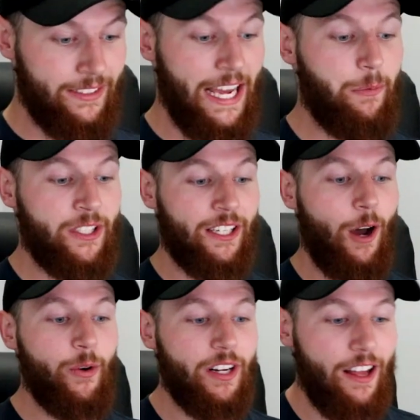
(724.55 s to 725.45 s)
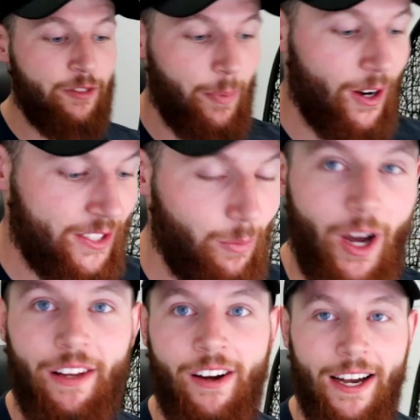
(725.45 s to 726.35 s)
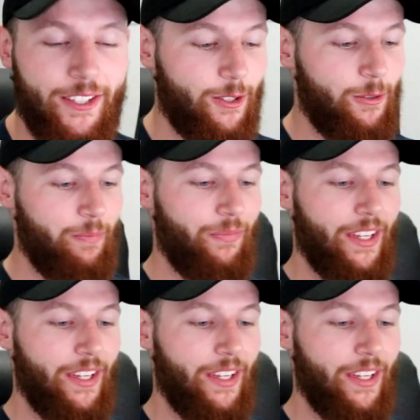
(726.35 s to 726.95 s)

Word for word: Dad was a Golden Gloves boxer while in high school,